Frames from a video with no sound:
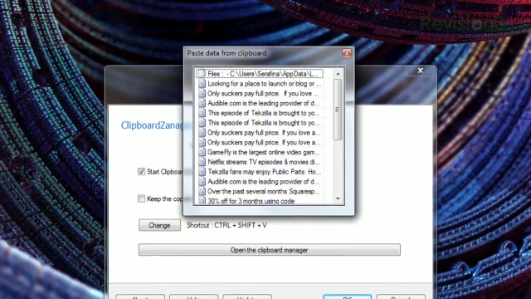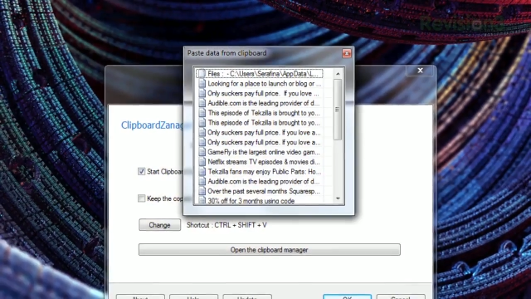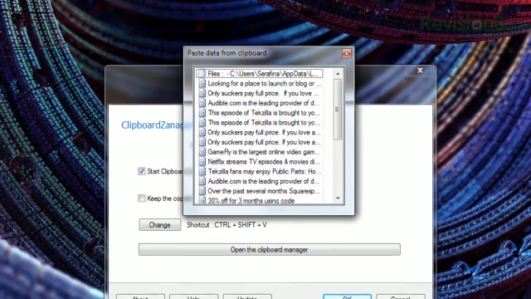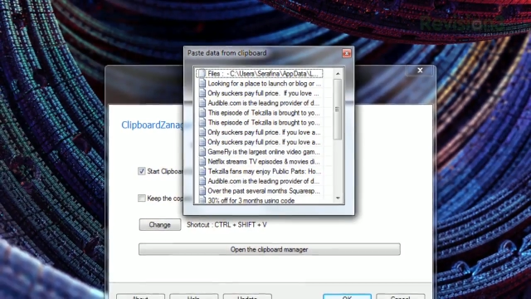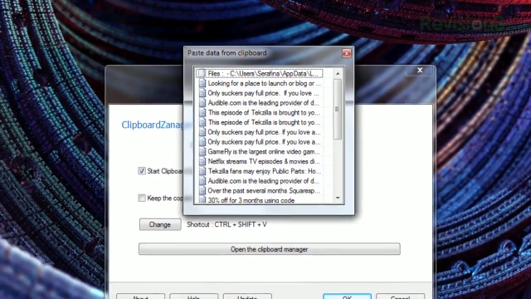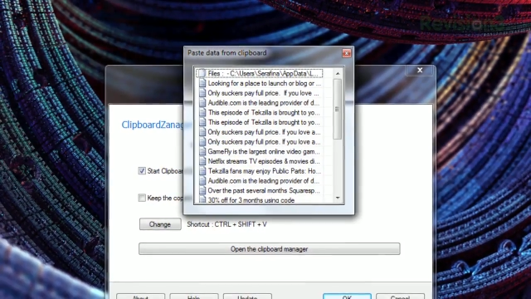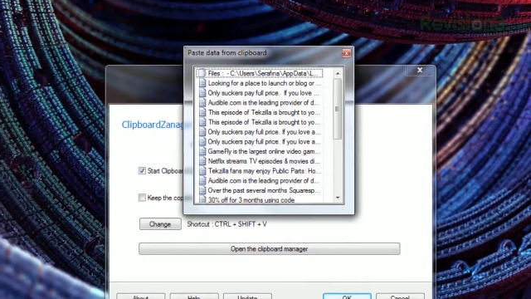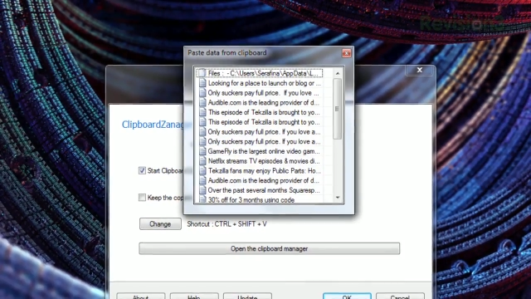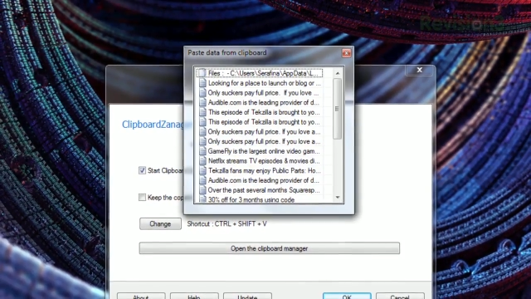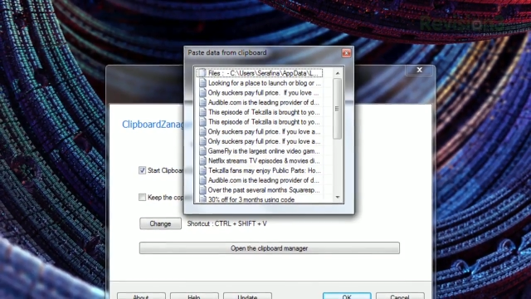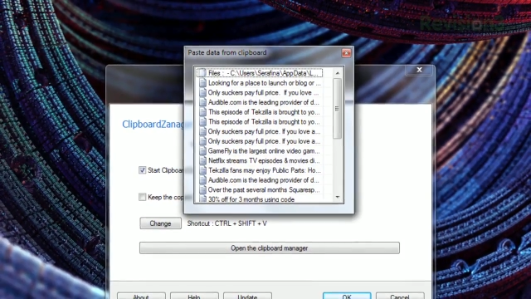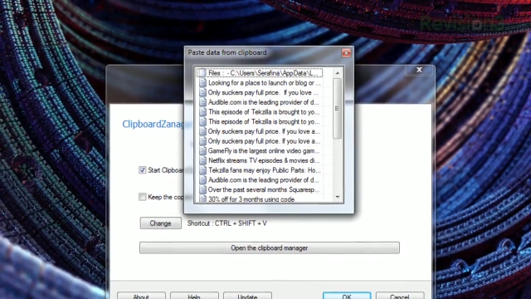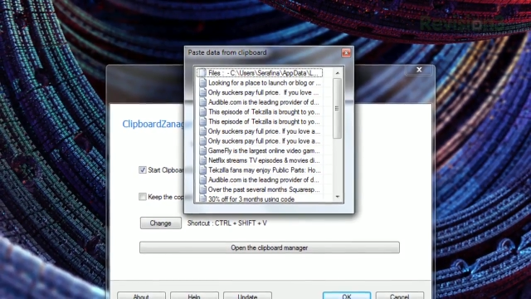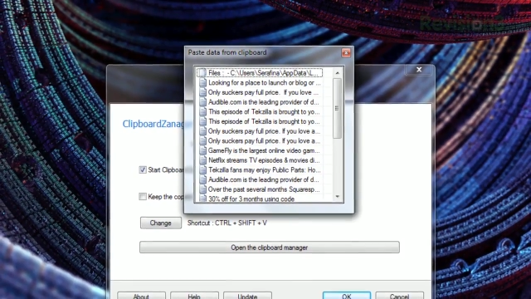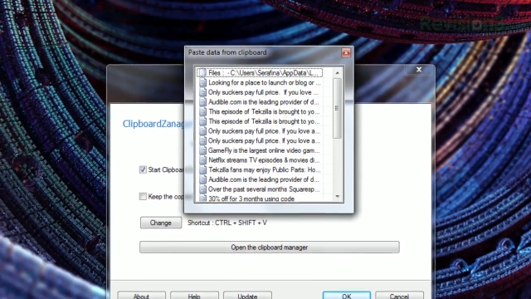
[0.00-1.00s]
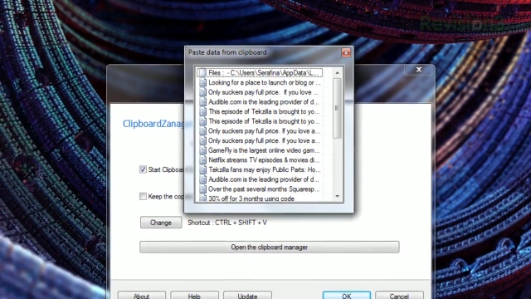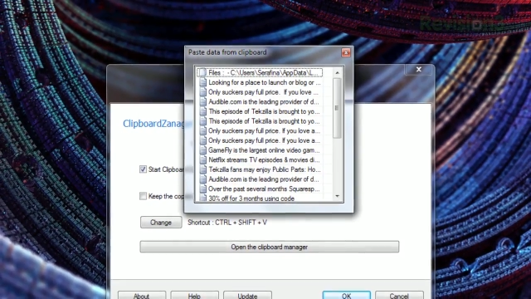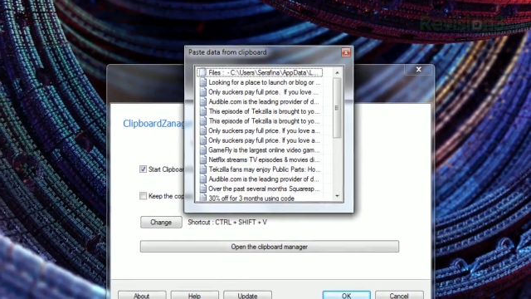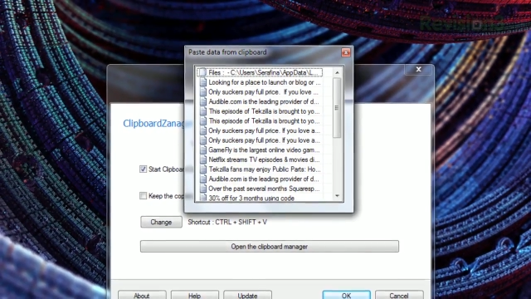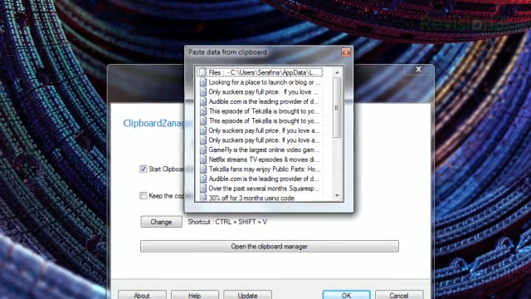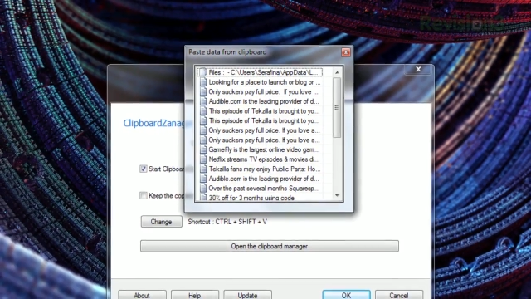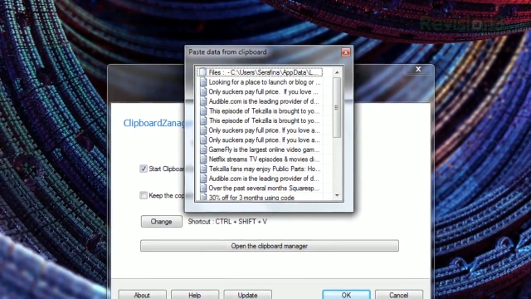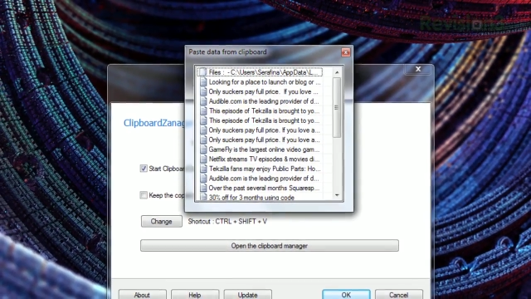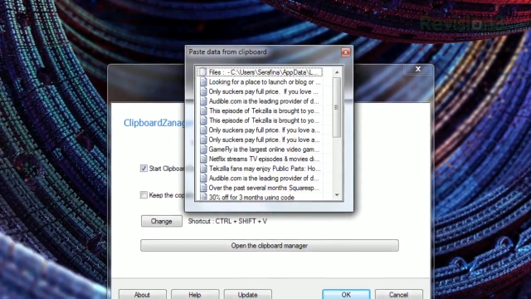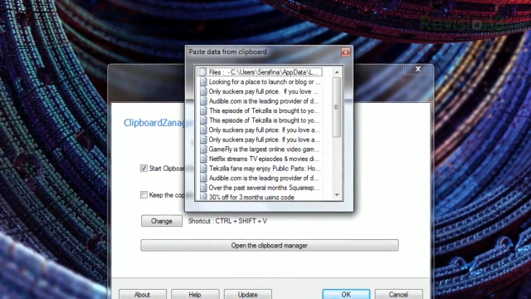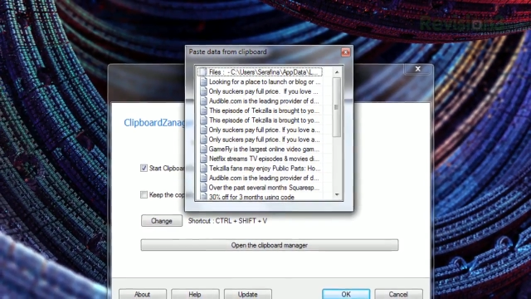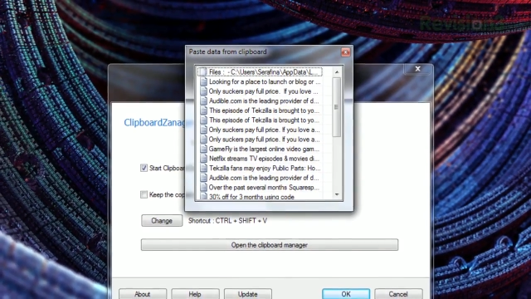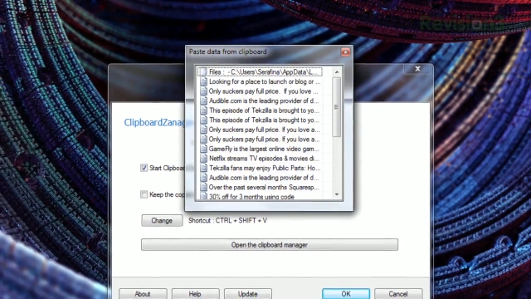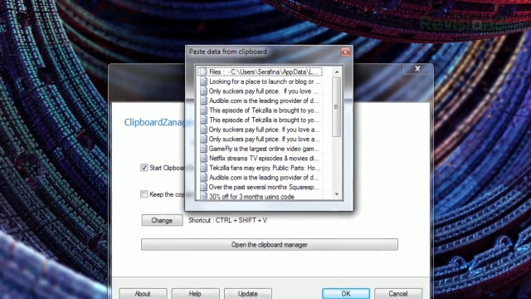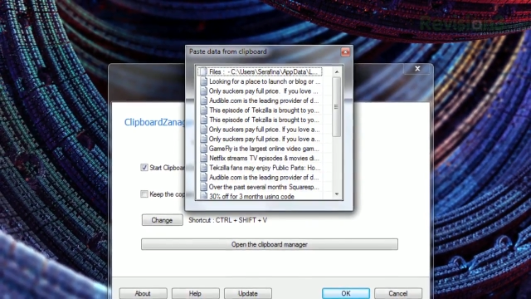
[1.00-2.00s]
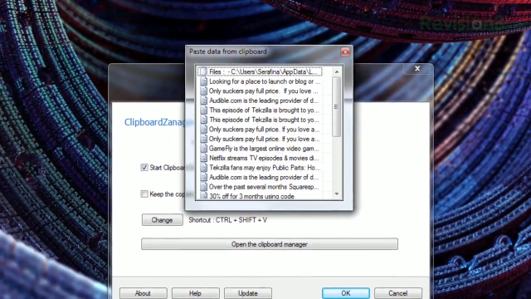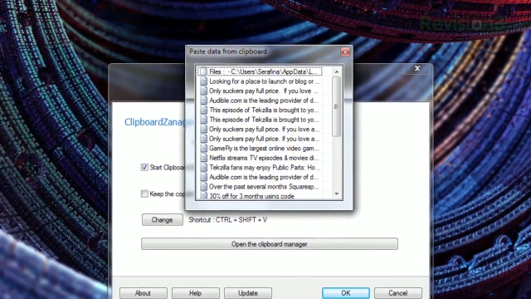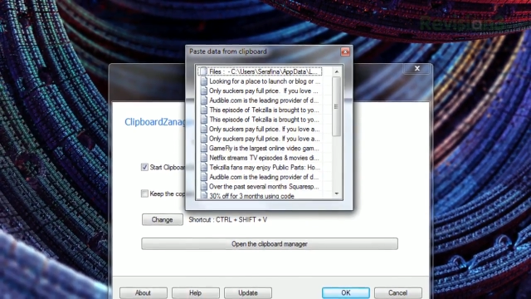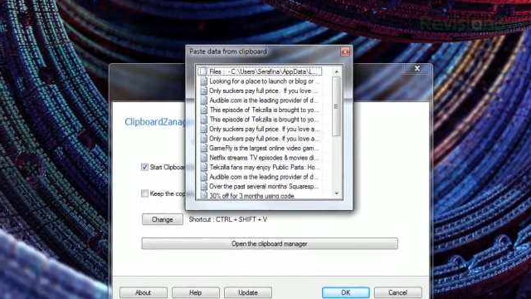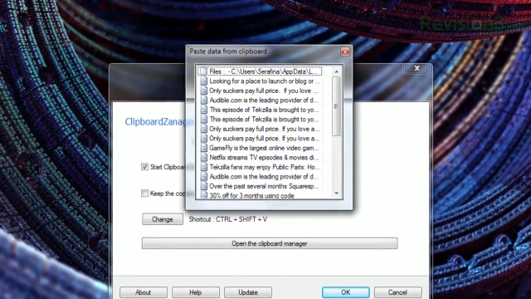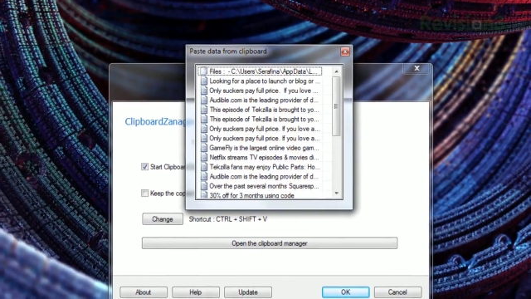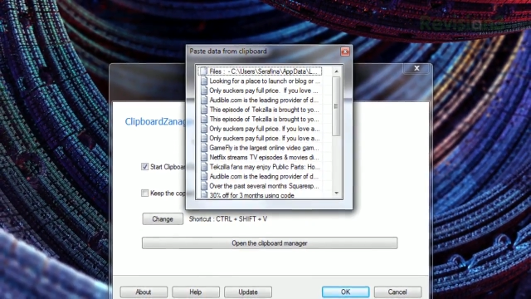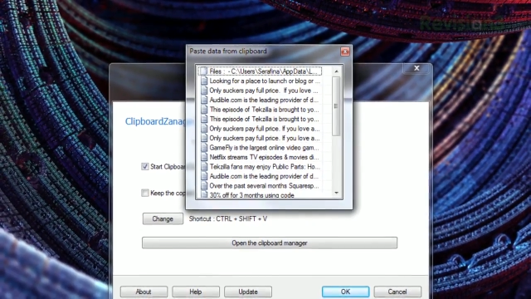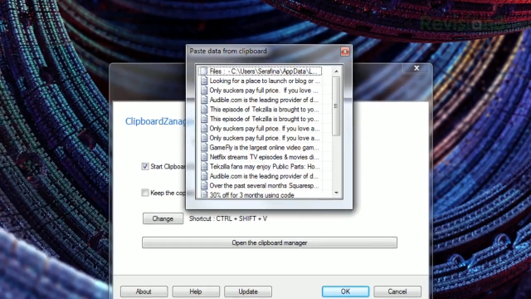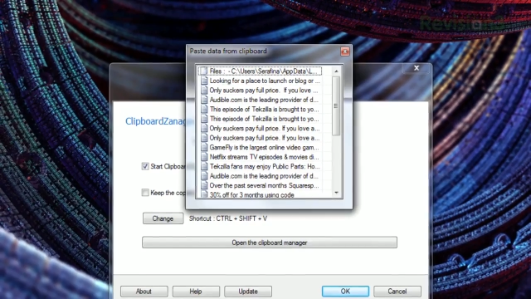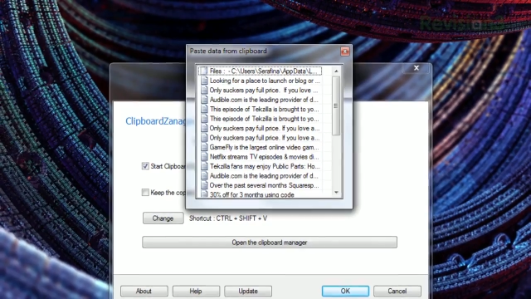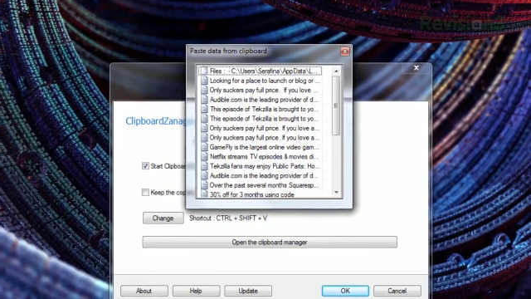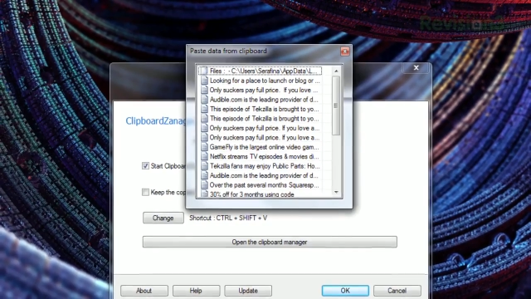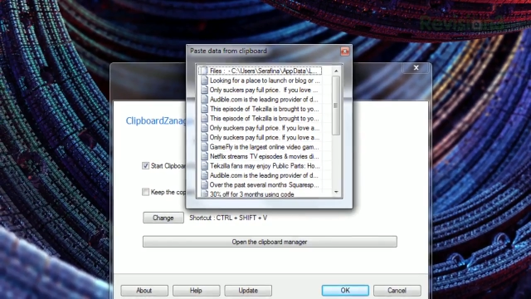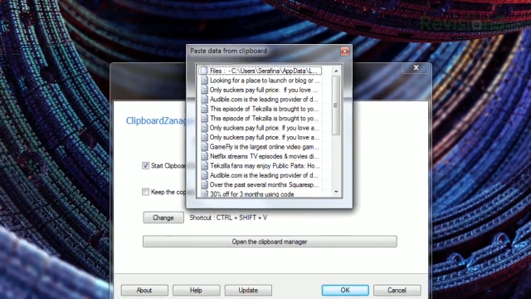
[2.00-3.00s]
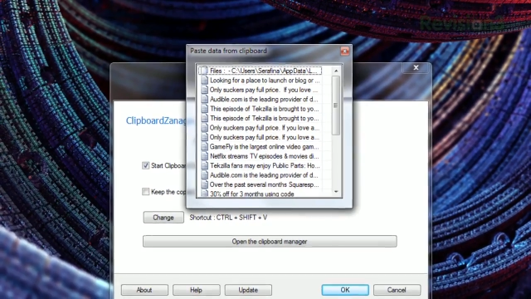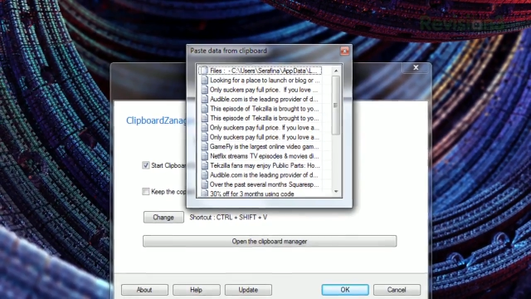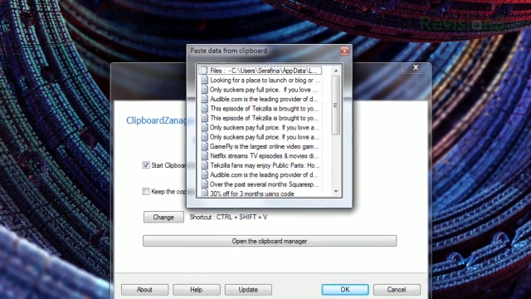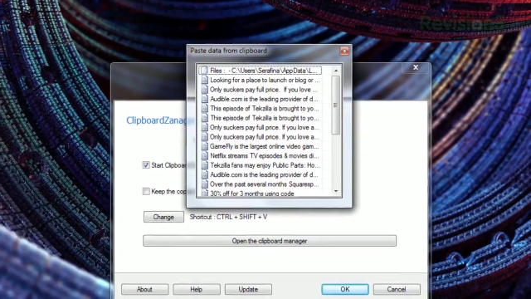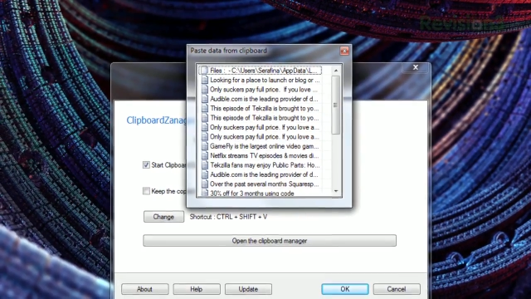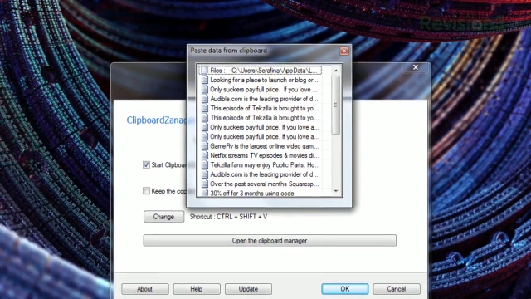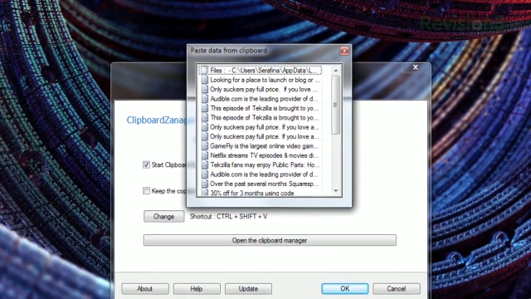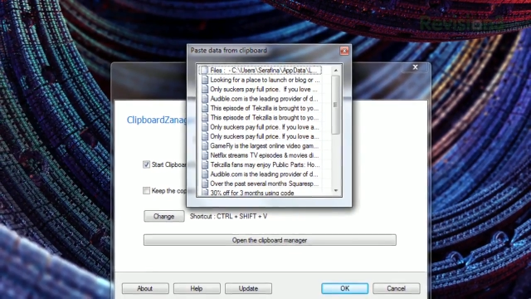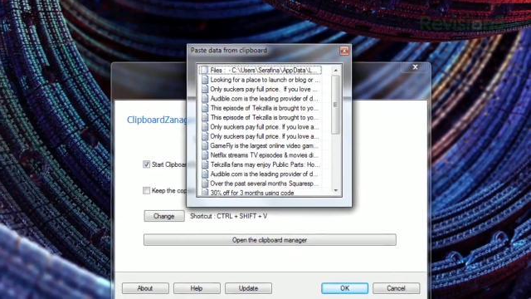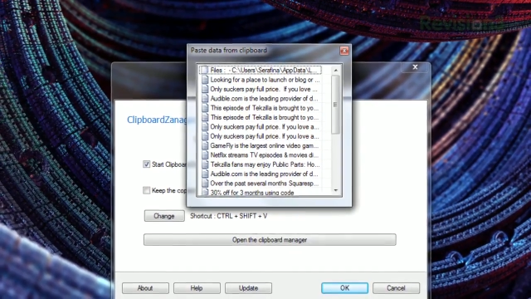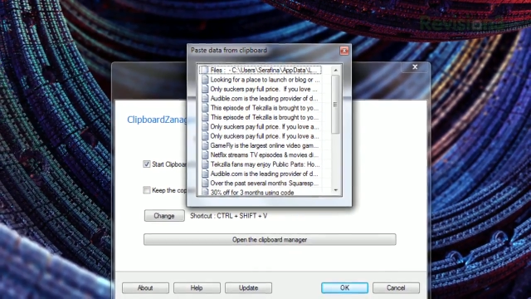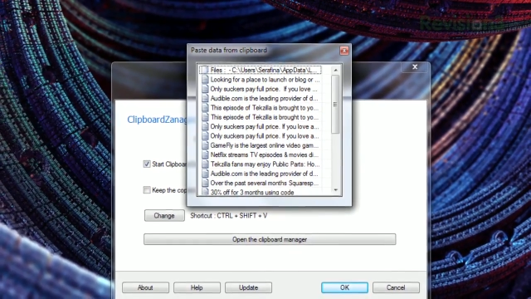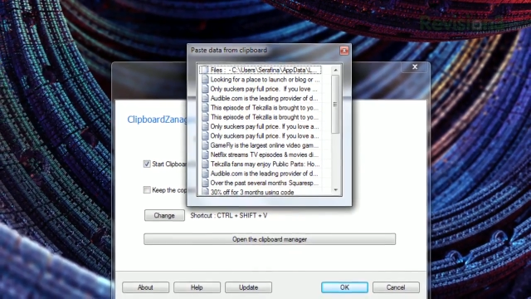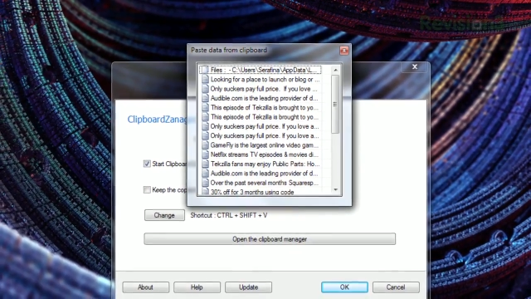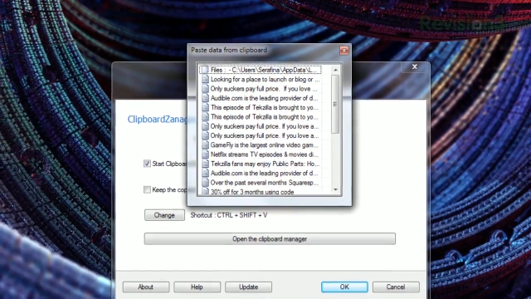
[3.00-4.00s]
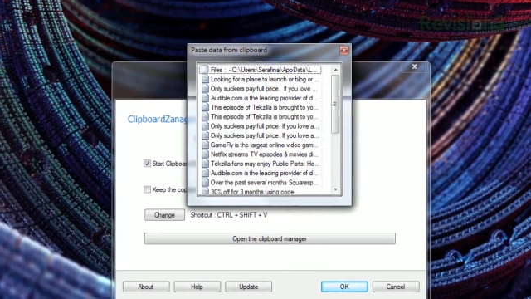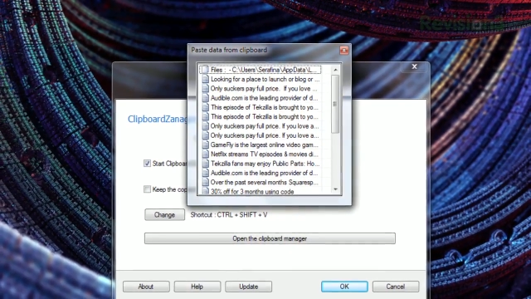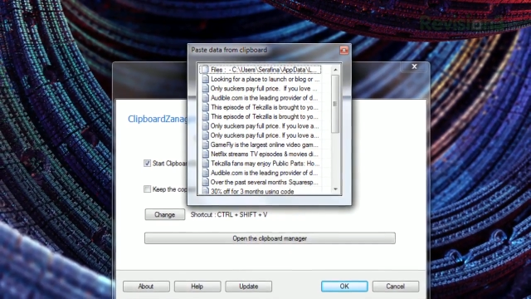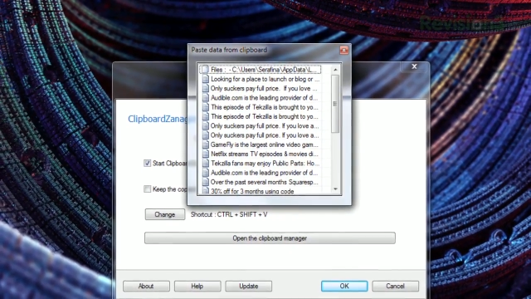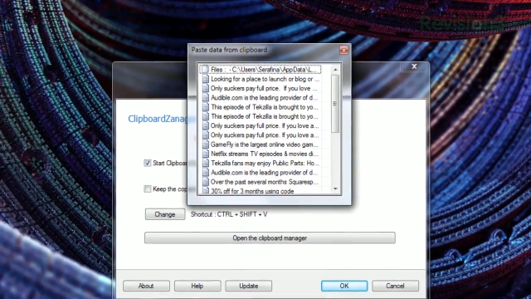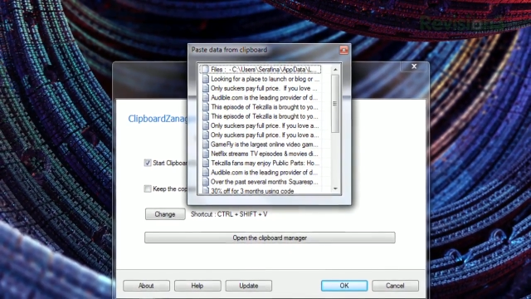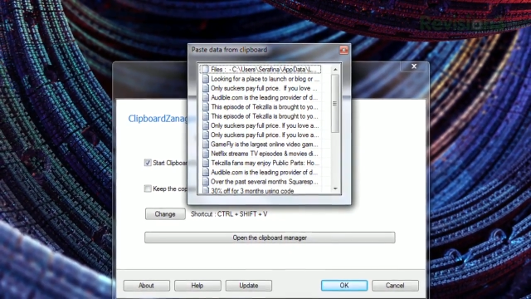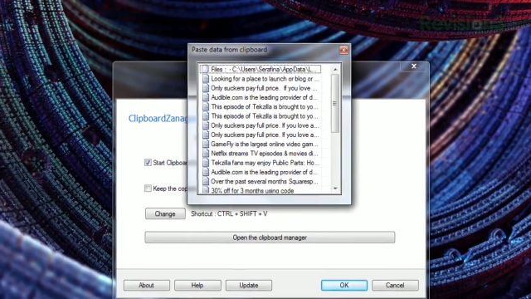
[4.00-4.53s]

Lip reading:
No face is visible, so there are no lips to read.